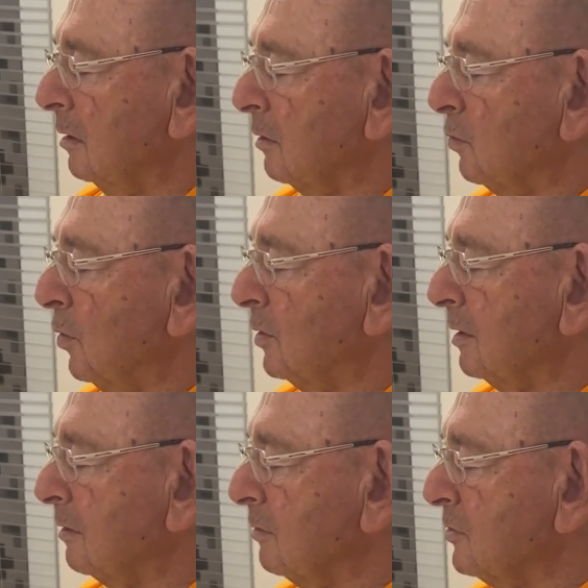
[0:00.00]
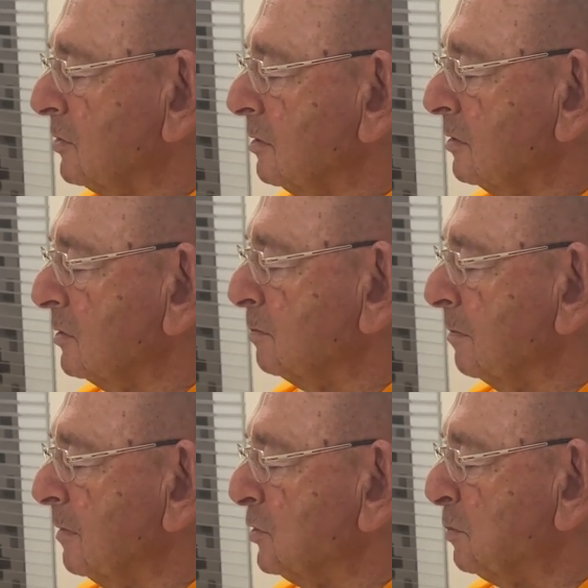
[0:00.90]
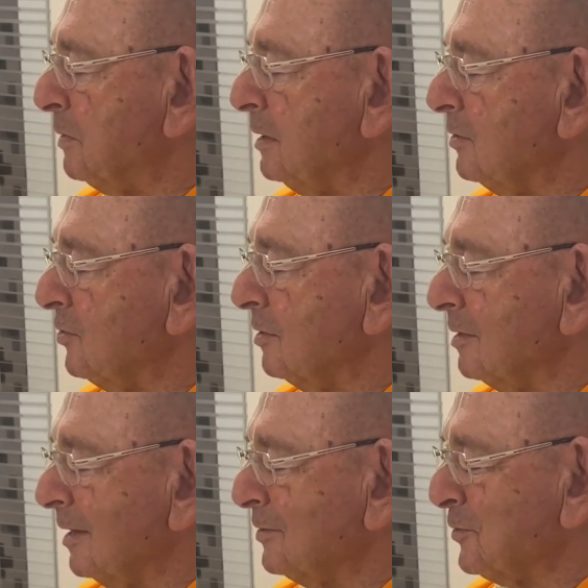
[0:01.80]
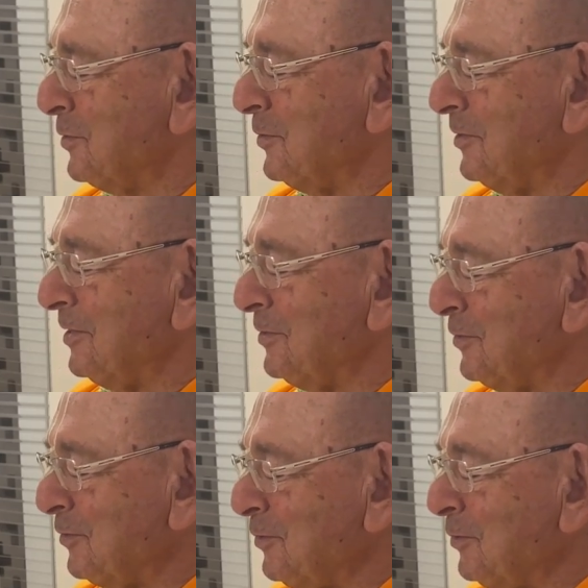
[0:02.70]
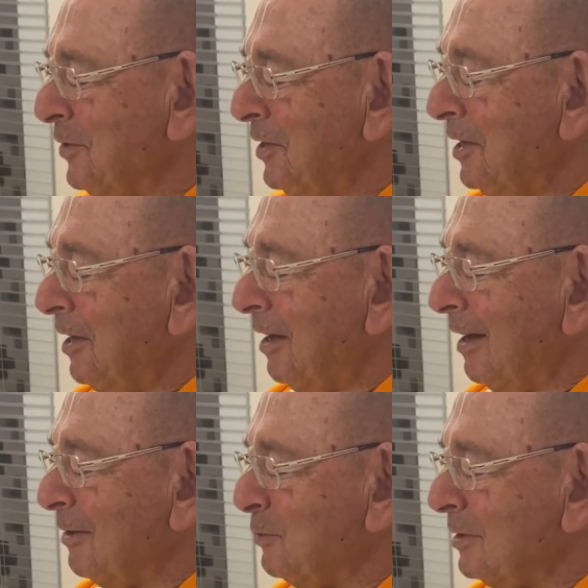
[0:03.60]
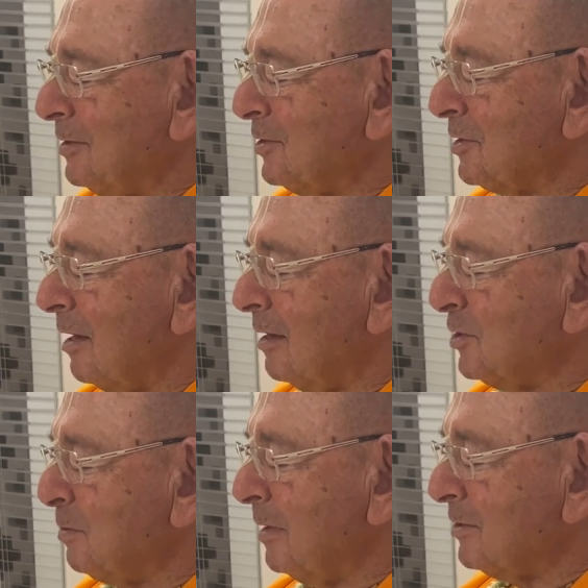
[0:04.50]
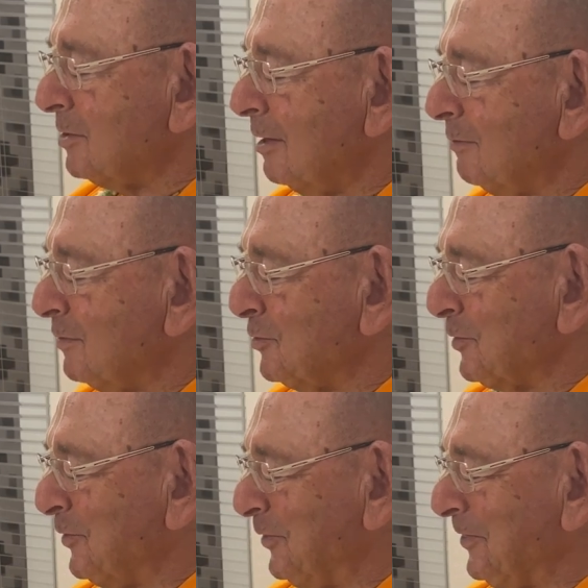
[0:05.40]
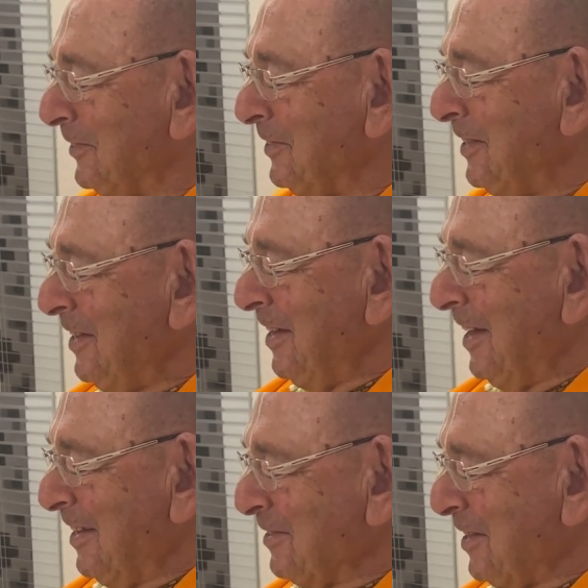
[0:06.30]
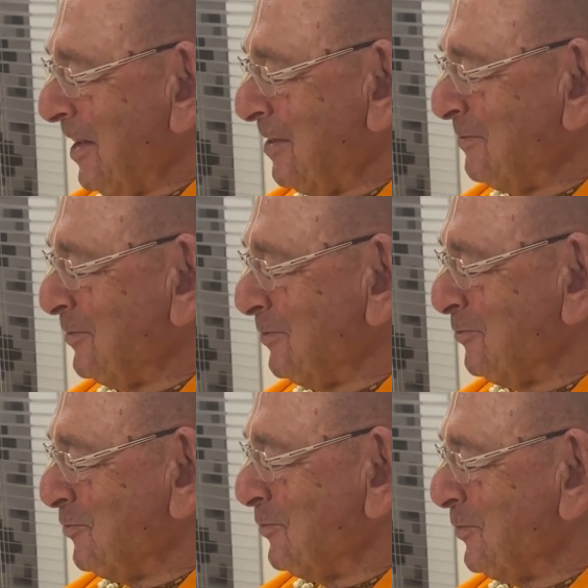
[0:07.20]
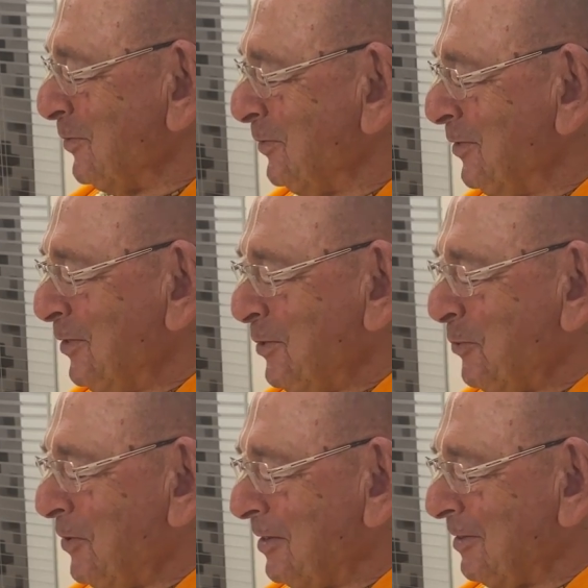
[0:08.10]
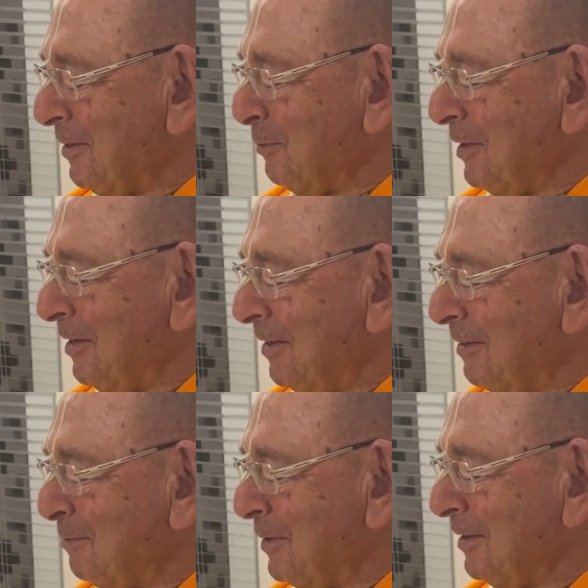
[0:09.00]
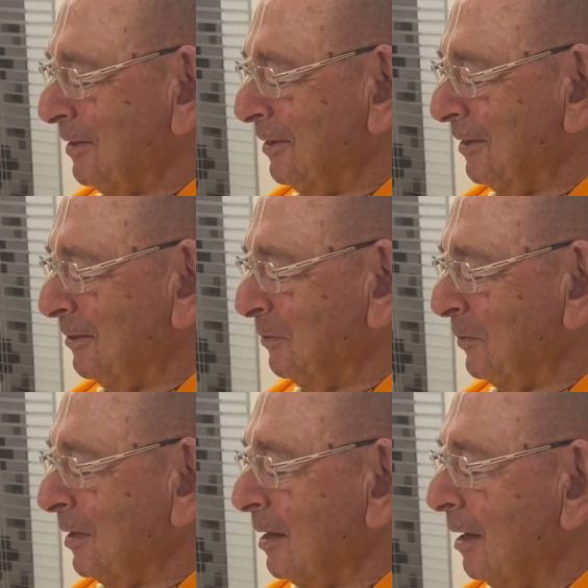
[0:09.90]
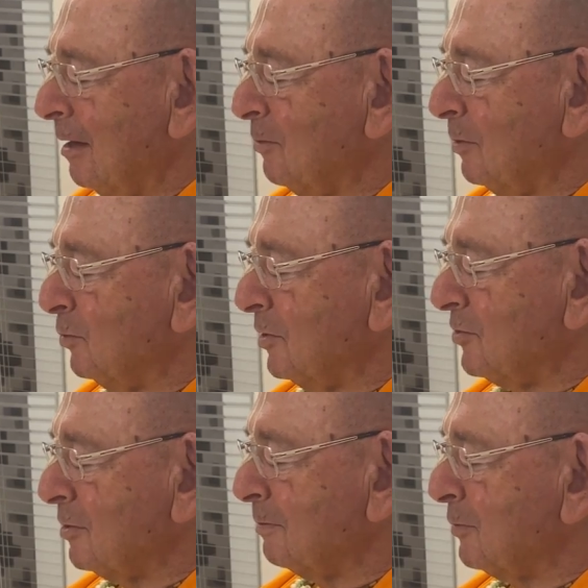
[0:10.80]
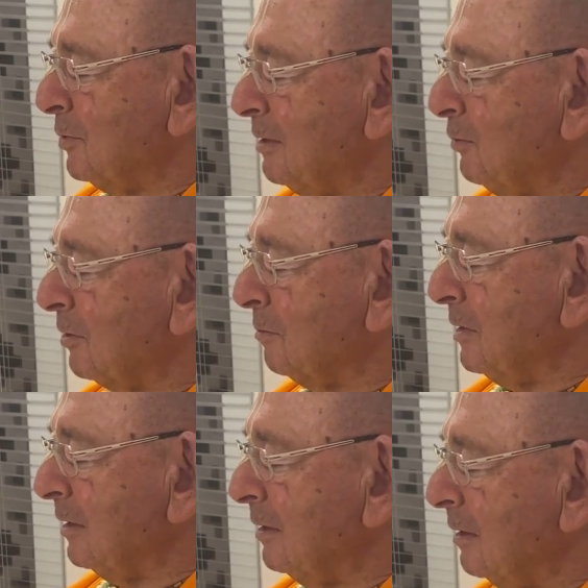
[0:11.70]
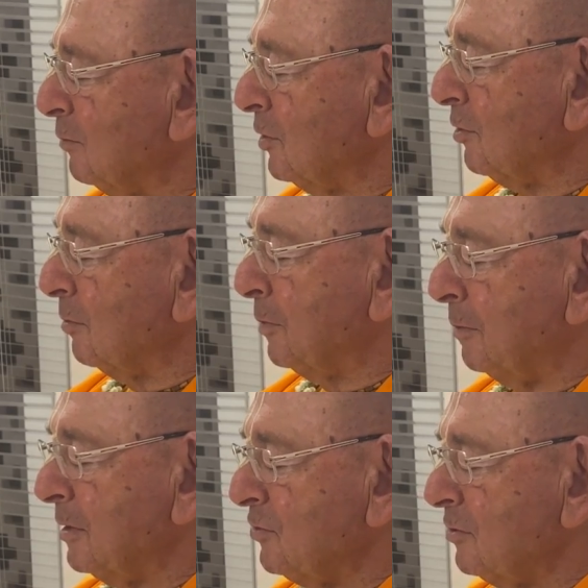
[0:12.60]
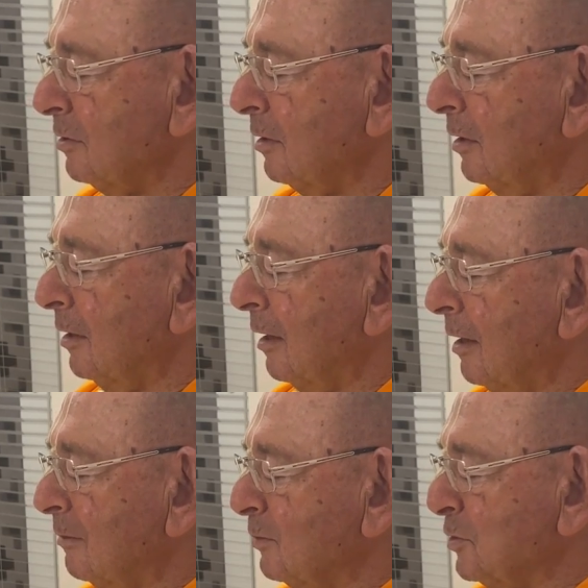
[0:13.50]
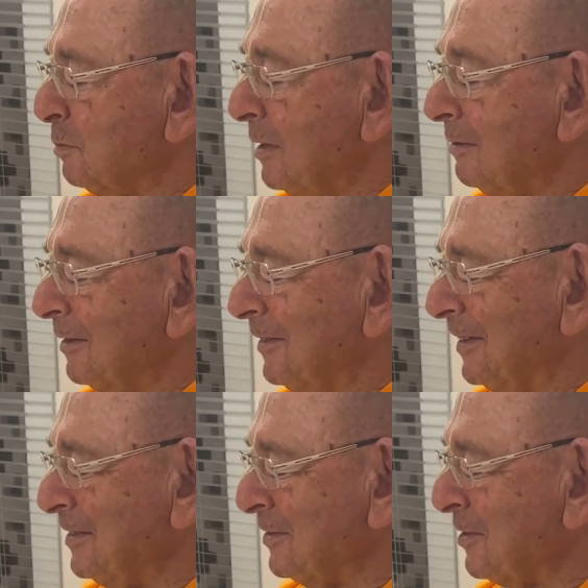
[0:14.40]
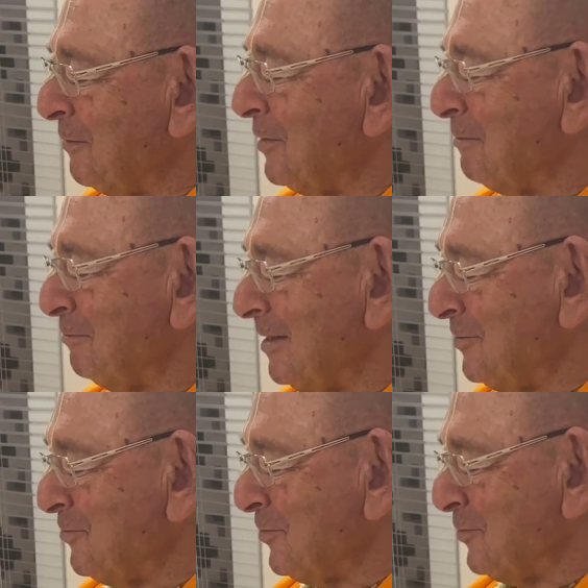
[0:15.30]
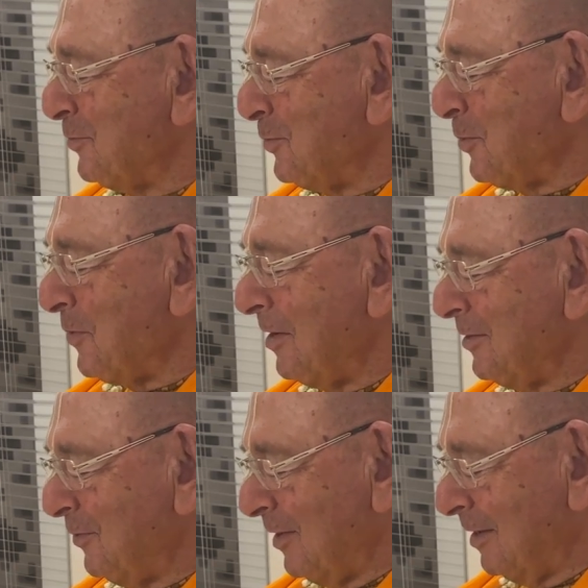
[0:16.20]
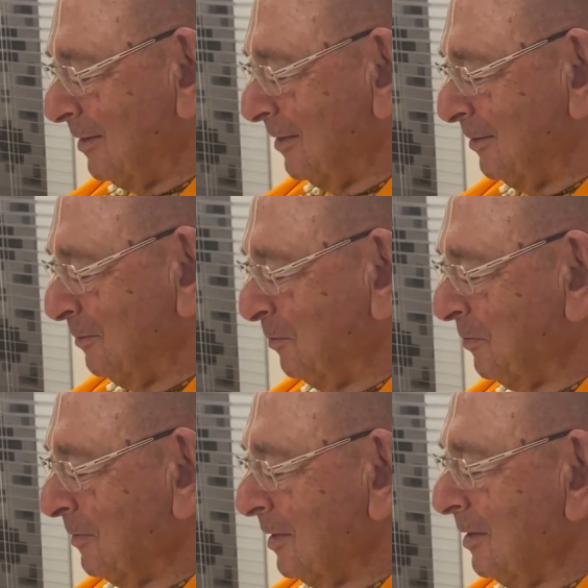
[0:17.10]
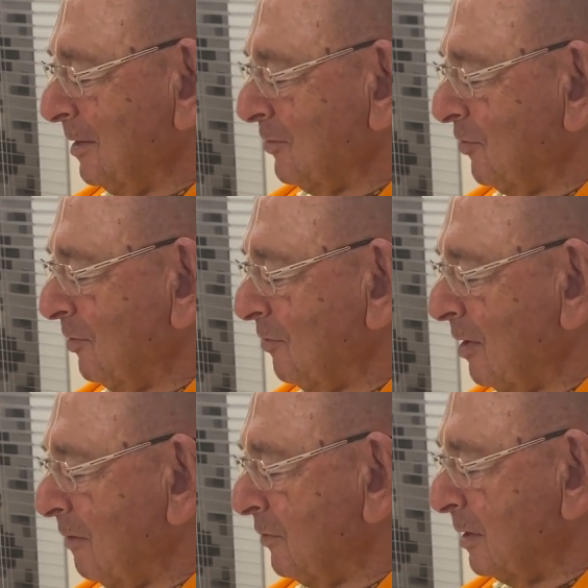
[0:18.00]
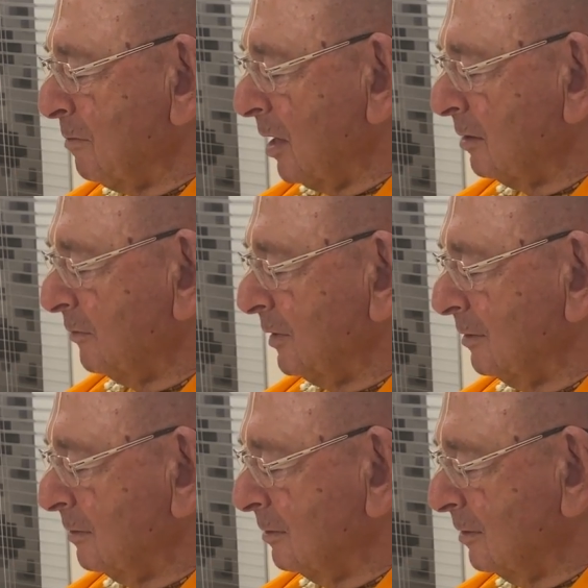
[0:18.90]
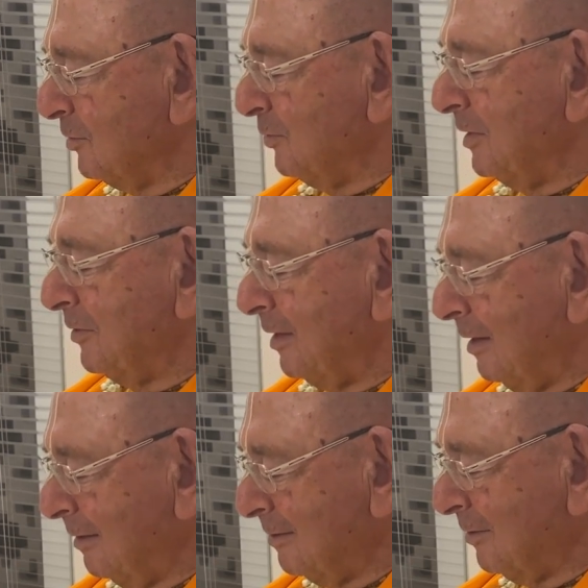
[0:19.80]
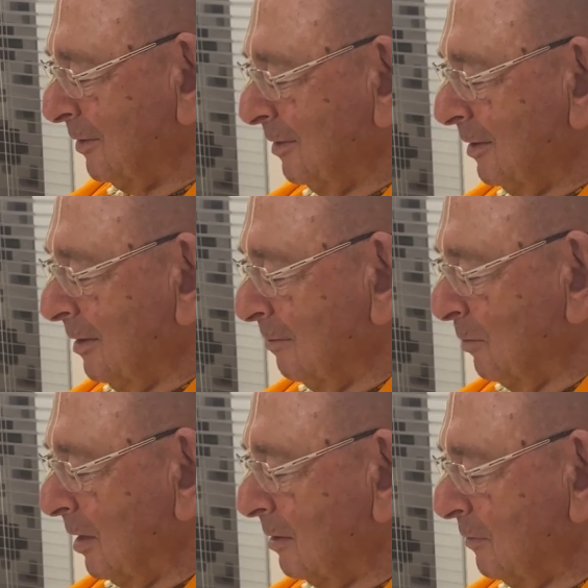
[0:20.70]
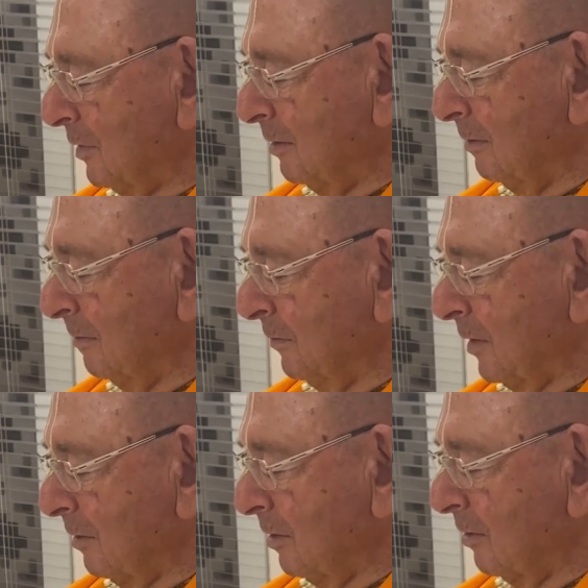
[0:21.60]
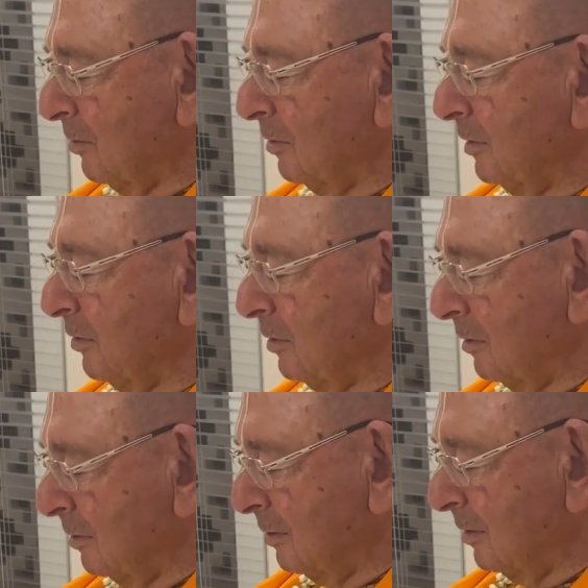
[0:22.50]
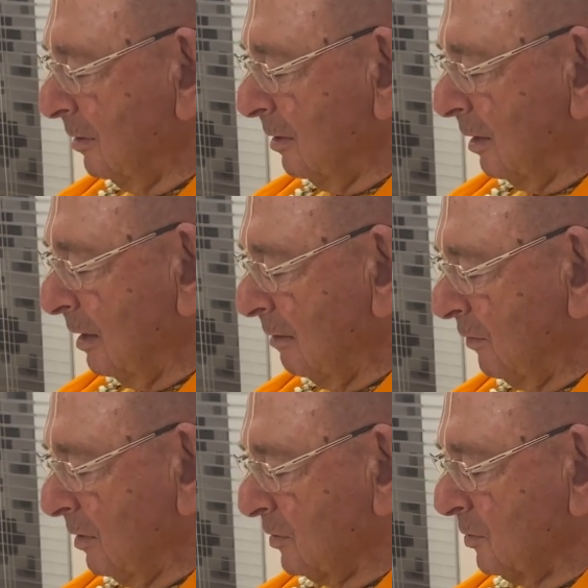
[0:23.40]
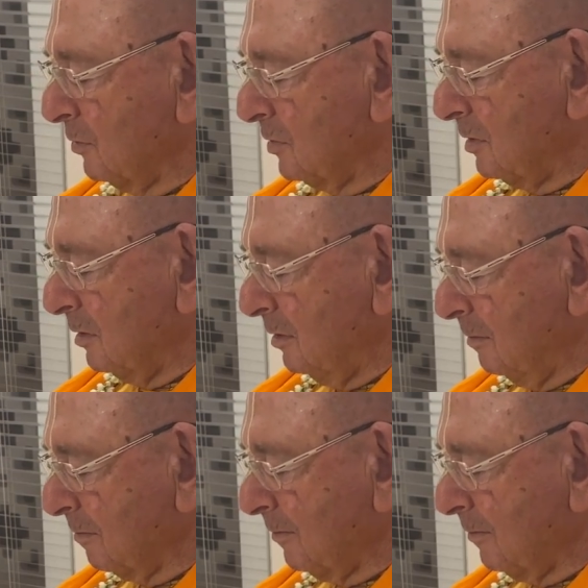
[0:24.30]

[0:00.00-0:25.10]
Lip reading: quoting Krishna's speech in text 32, I will disguise myself as a girl and carry the jewel, walking behind Pingala. I will worship Queen Rukmini, and with her permission, I will spend the night giving pleasure to doe-eyed Radha. Chandravali, Madhavi, did you hear that? Madhavi, not only heard, I have also seen.